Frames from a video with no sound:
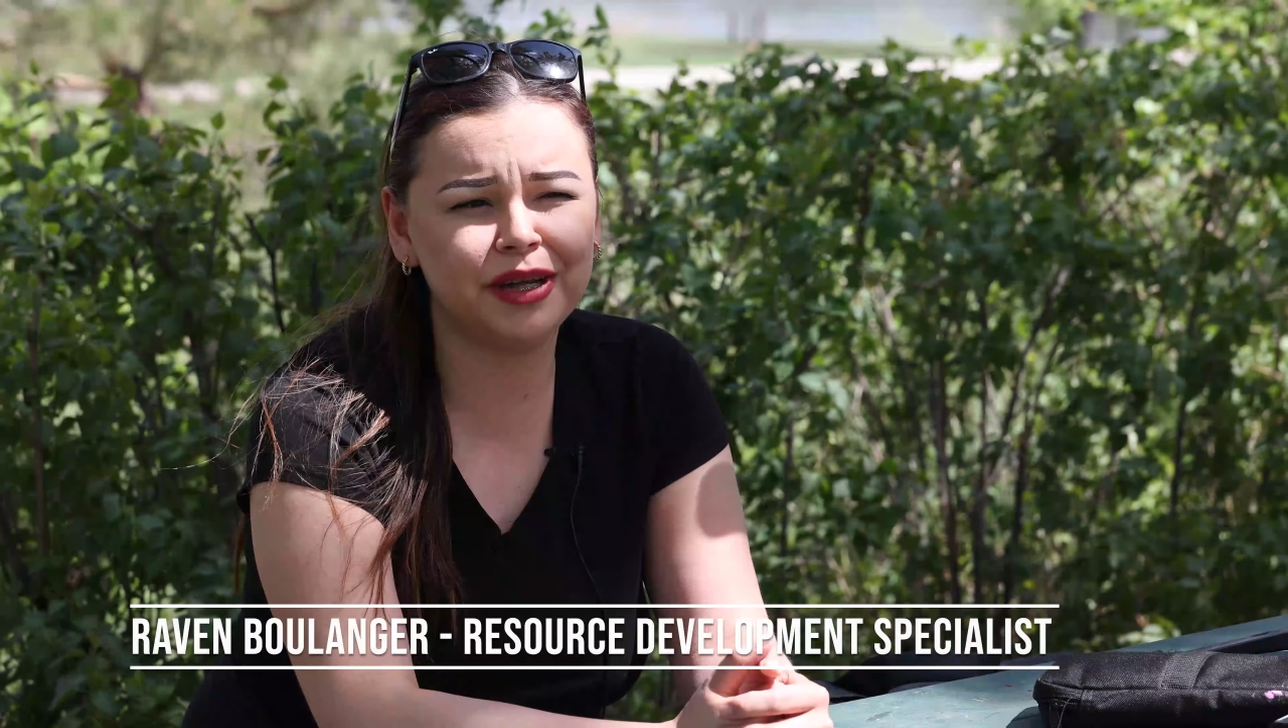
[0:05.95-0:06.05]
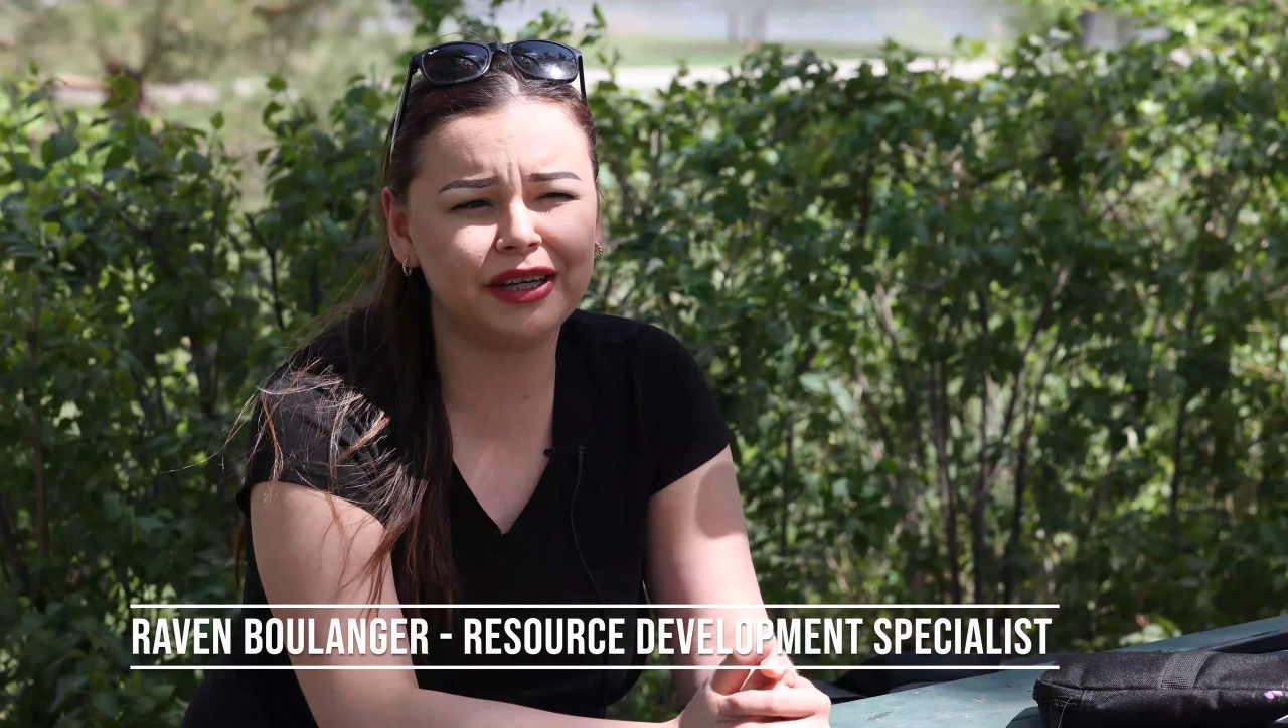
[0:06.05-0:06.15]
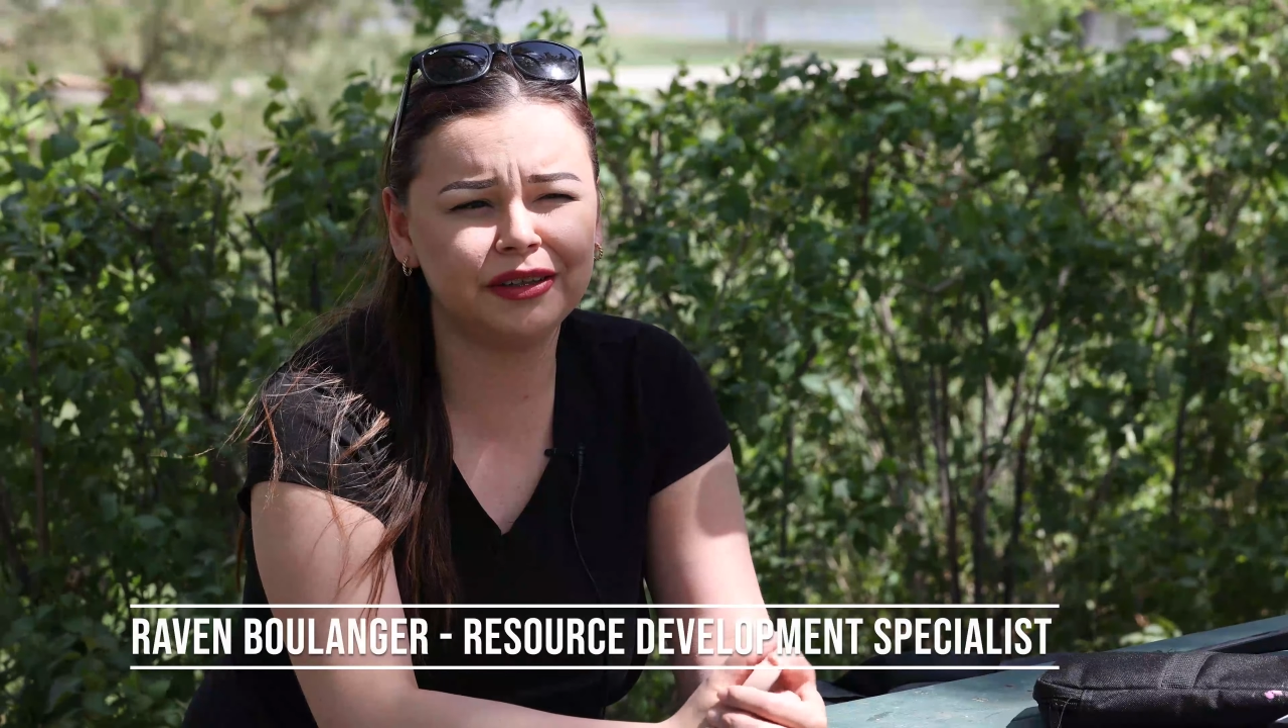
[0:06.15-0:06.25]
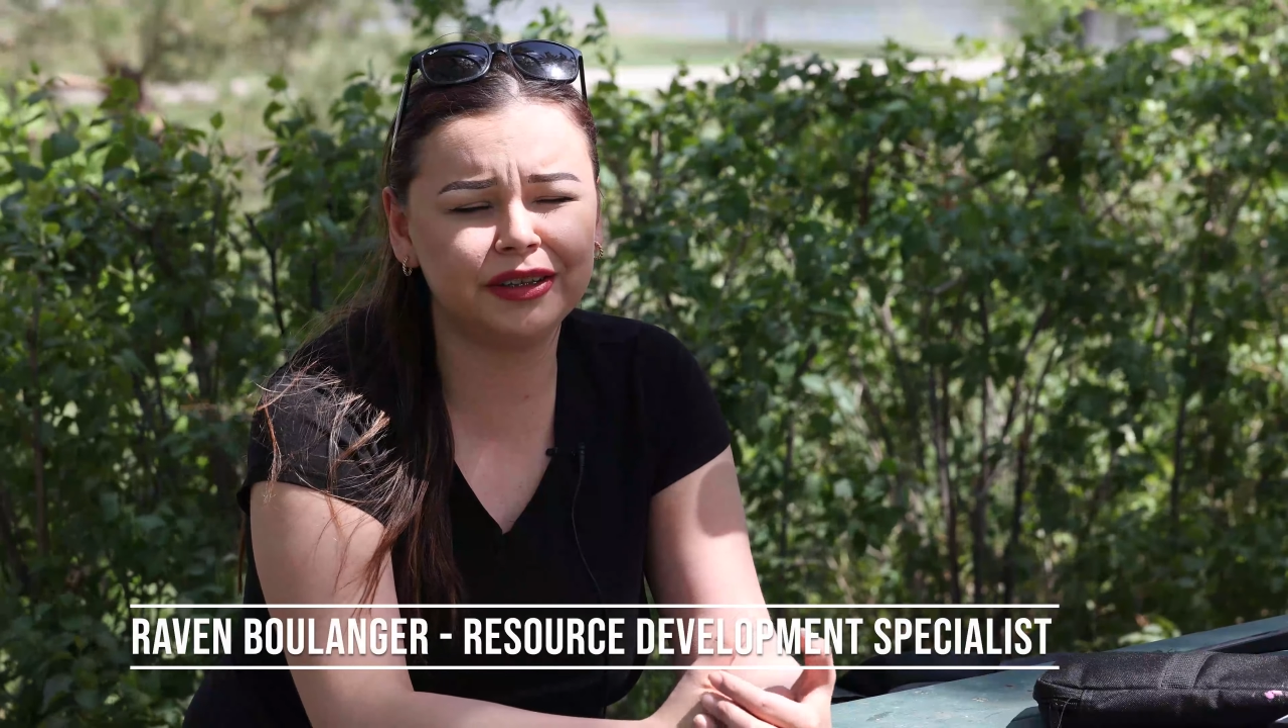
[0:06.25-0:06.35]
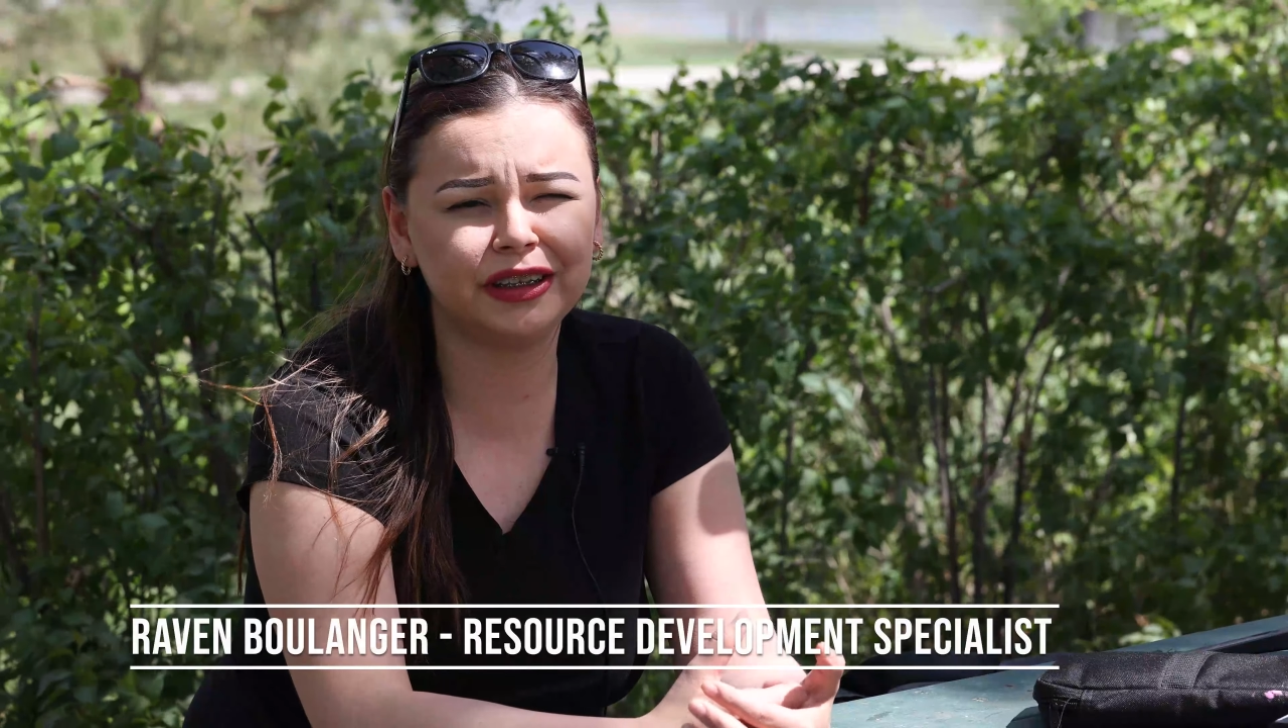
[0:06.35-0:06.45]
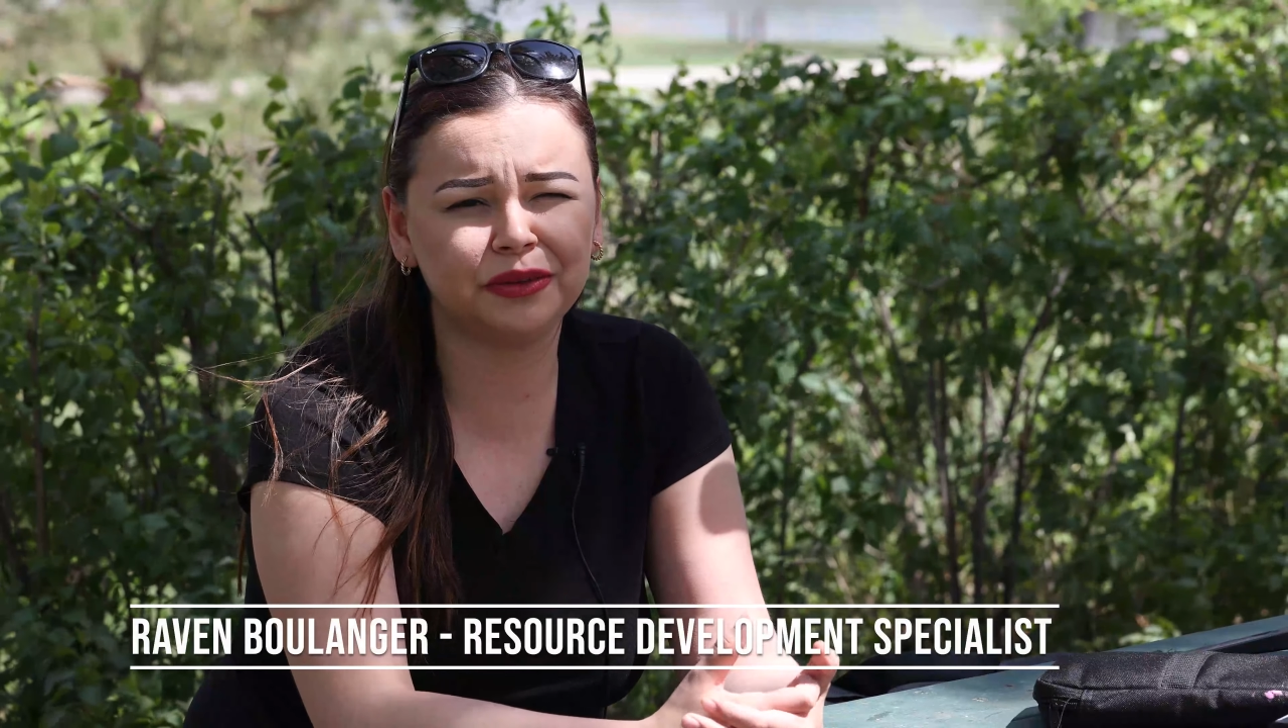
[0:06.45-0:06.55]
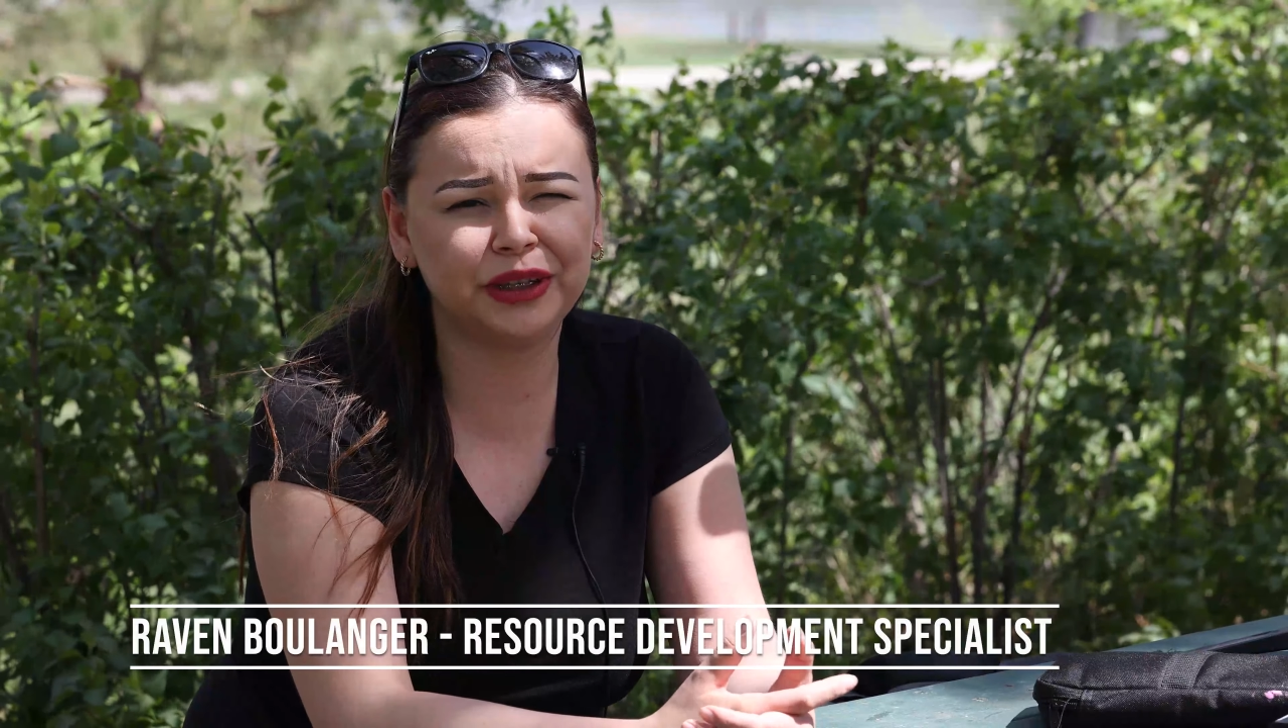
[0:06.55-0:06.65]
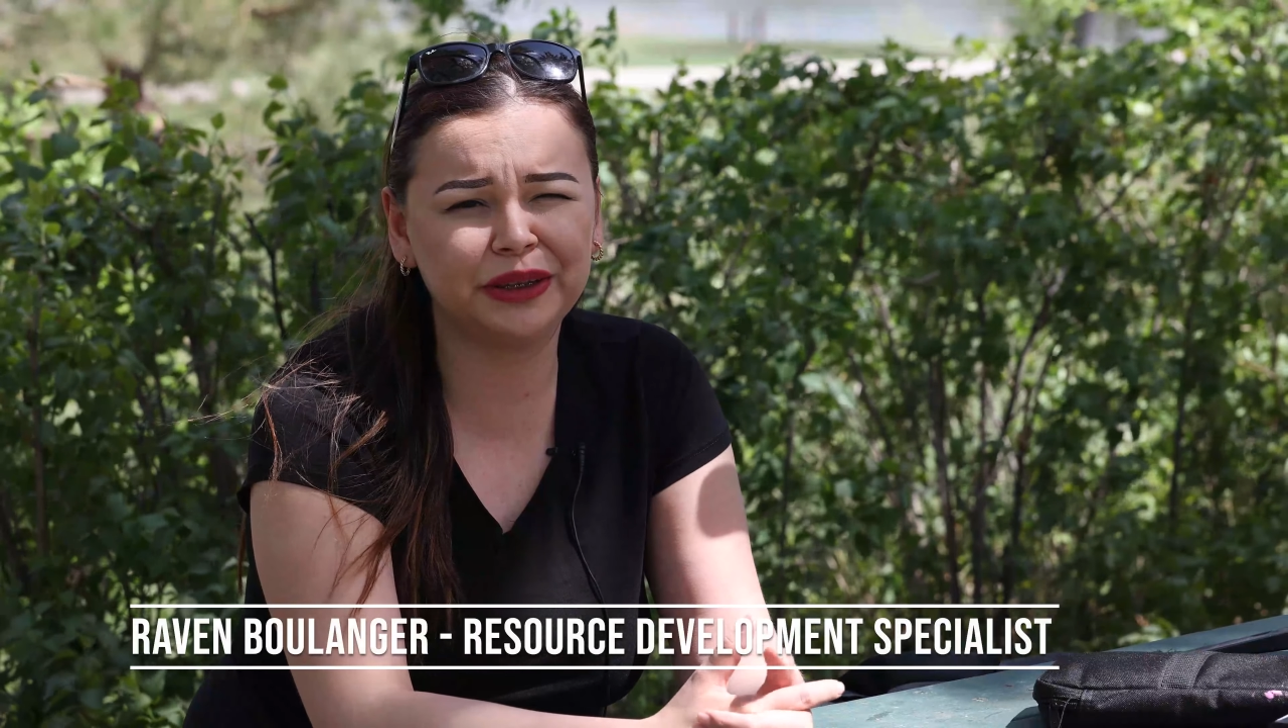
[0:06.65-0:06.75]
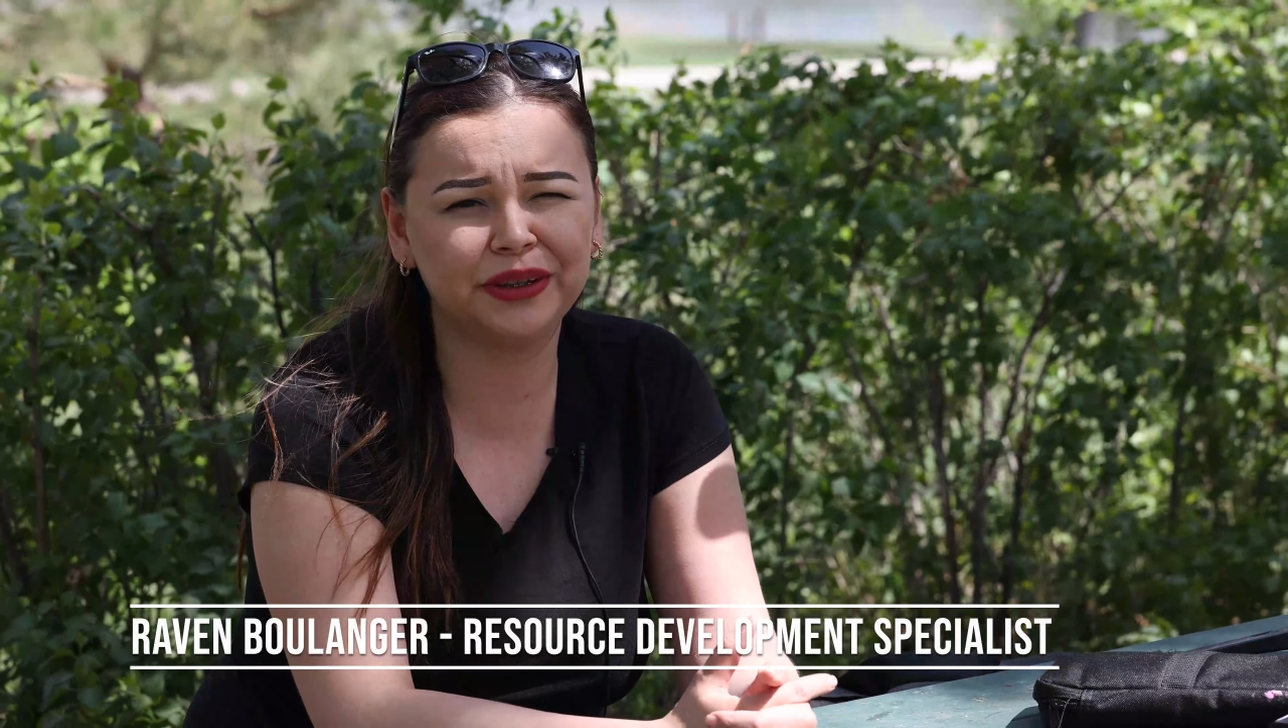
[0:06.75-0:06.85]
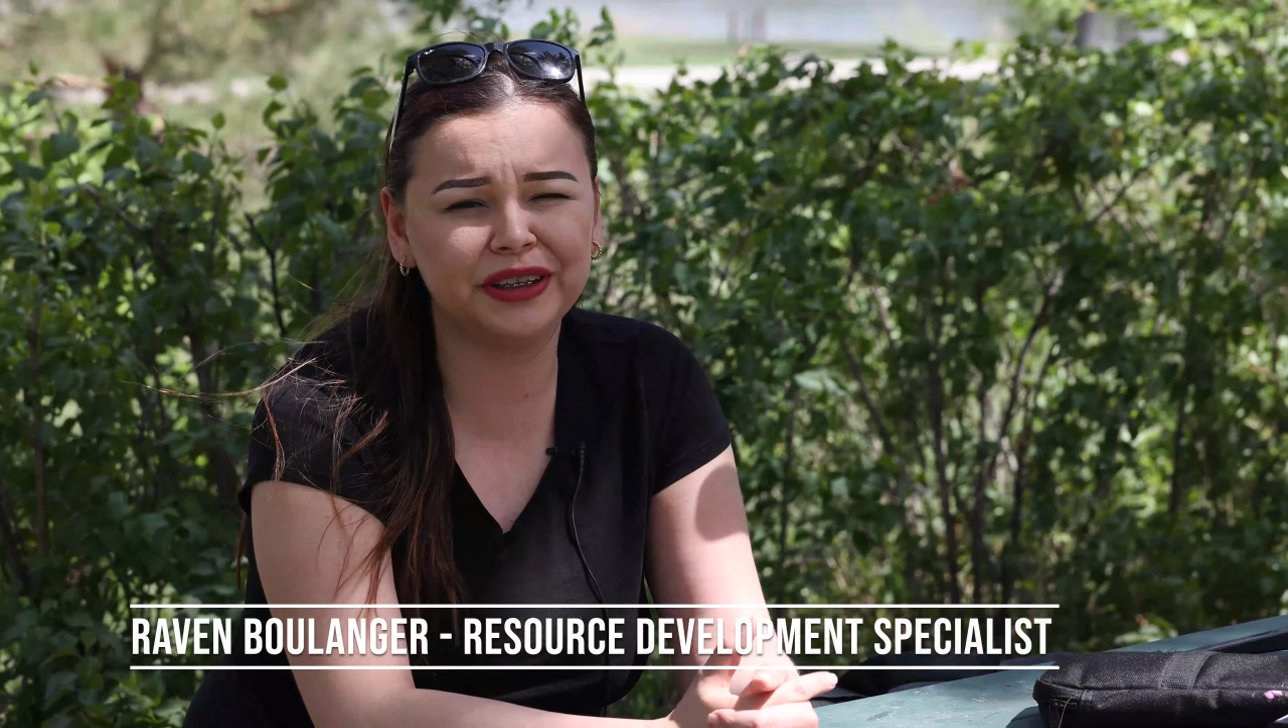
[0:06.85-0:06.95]
title is the
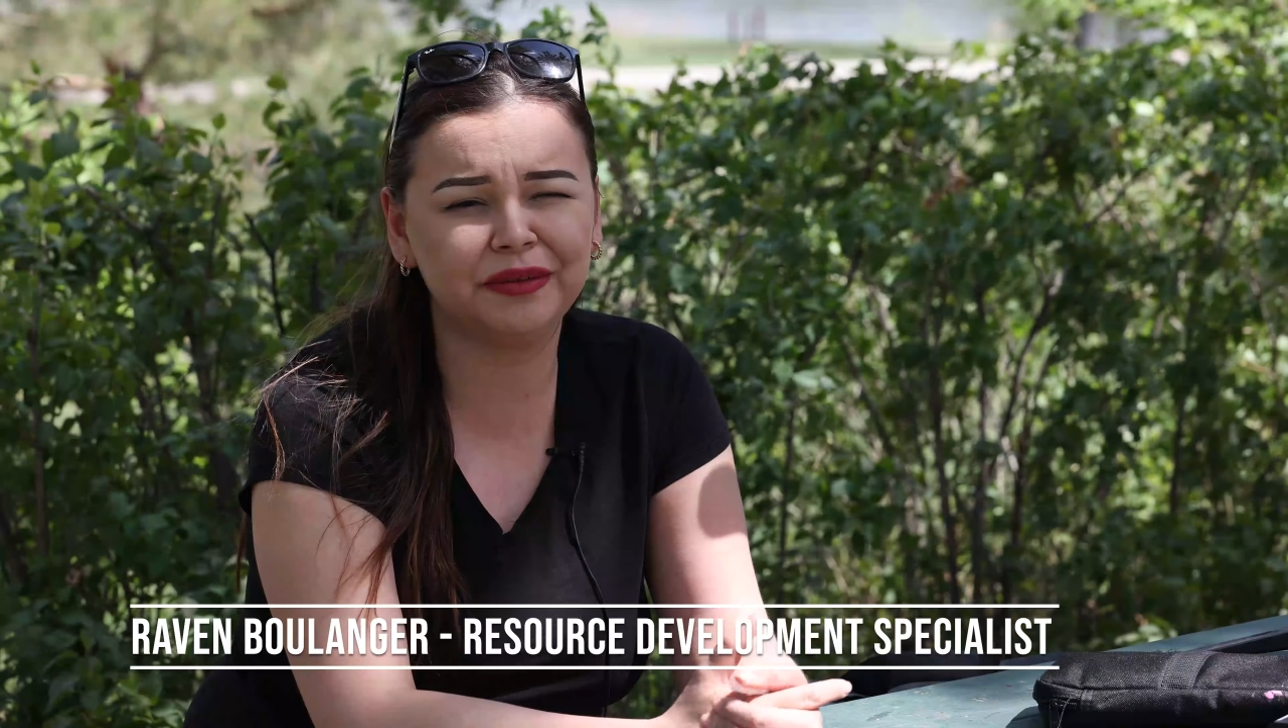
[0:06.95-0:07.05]
Resource